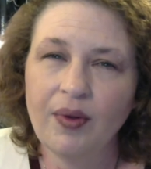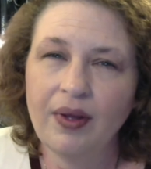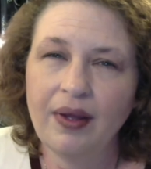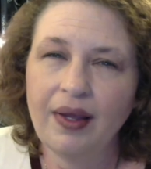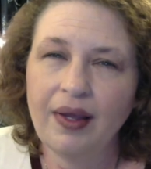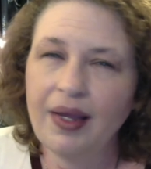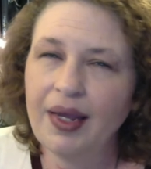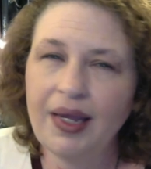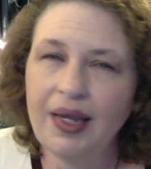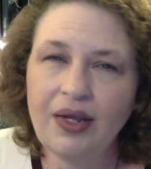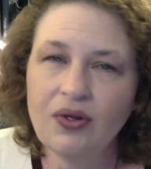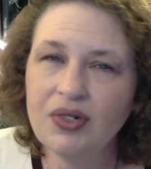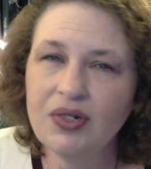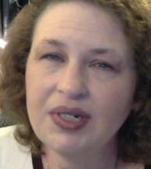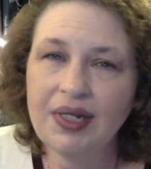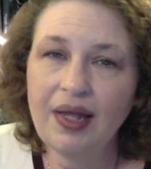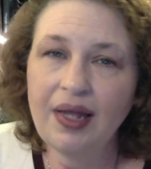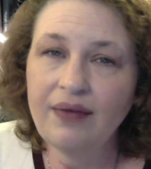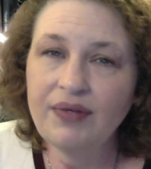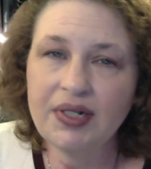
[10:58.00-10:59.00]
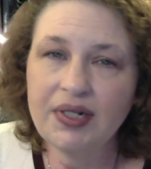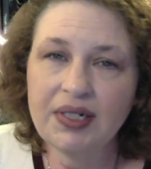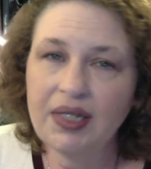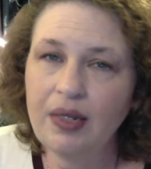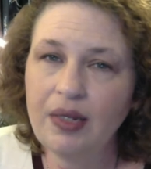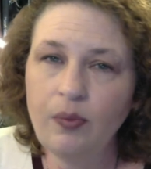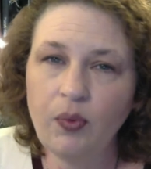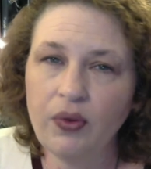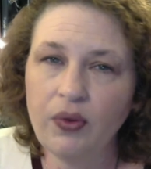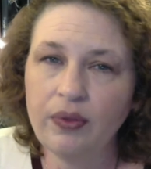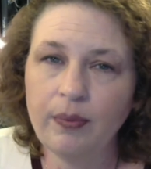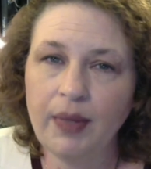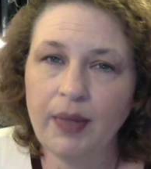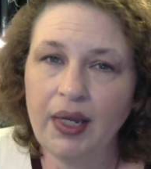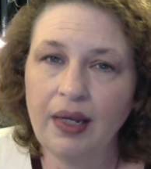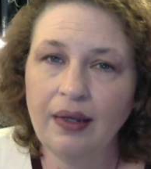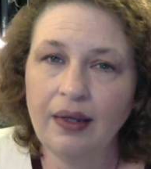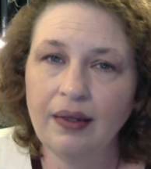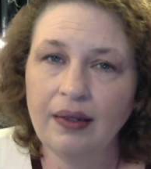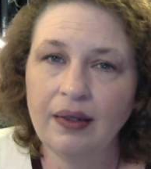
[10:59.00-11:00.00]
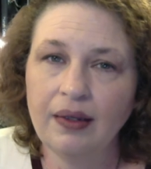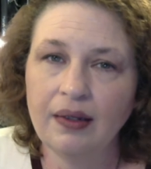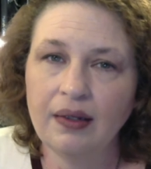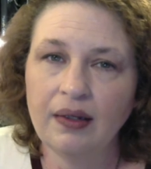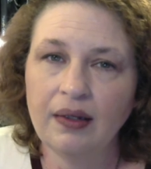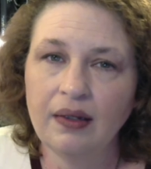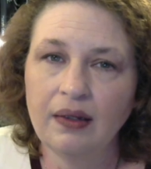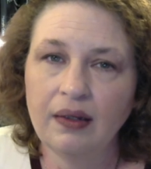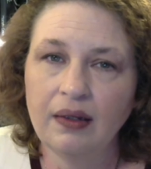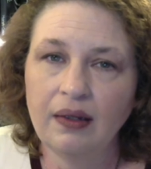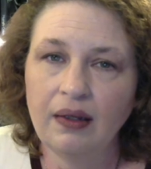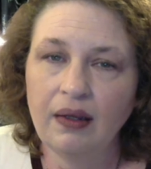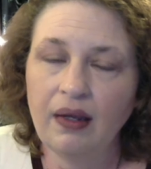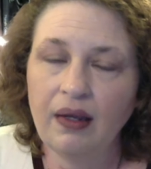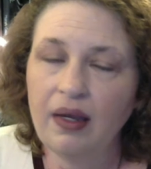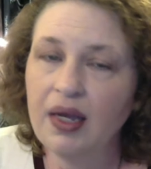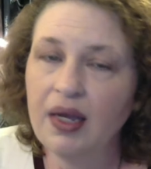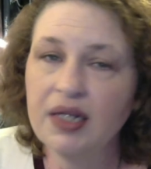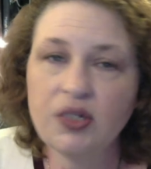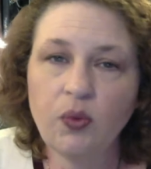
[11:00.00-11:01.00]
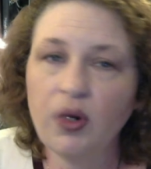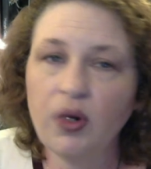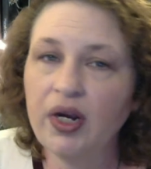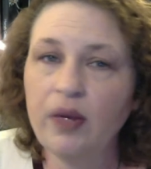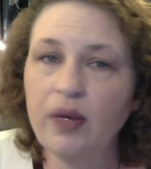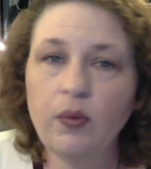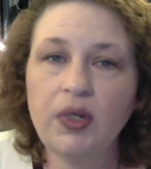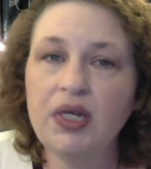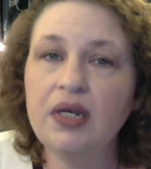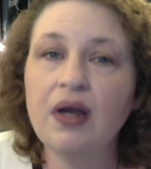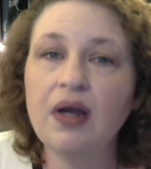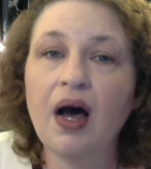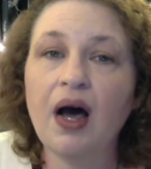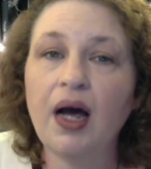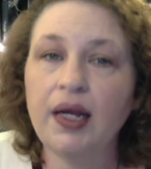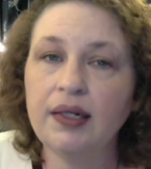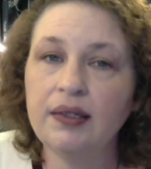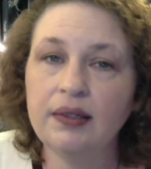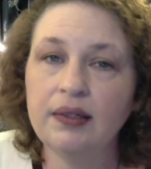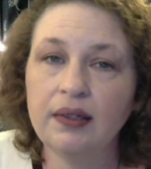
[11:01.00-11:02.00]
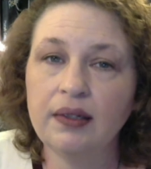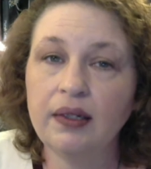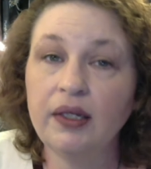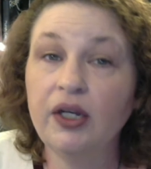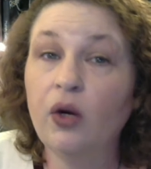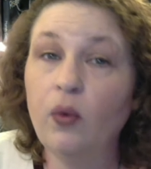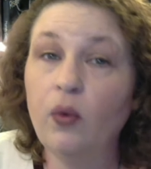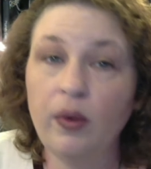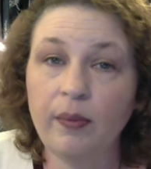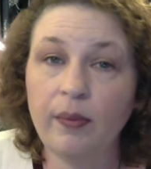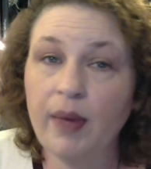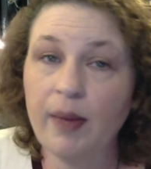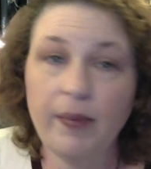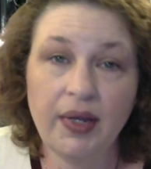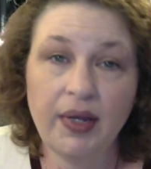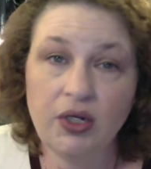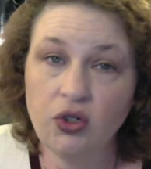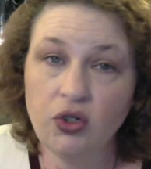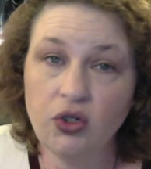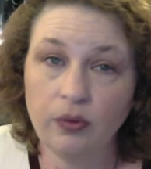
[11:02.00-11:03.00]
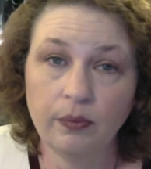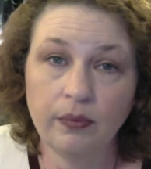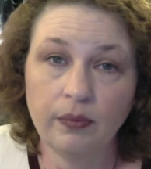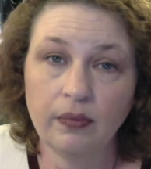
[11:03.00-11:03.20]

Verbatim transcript: He used to love to sleep with me. He got to where he would not go in my bedroom.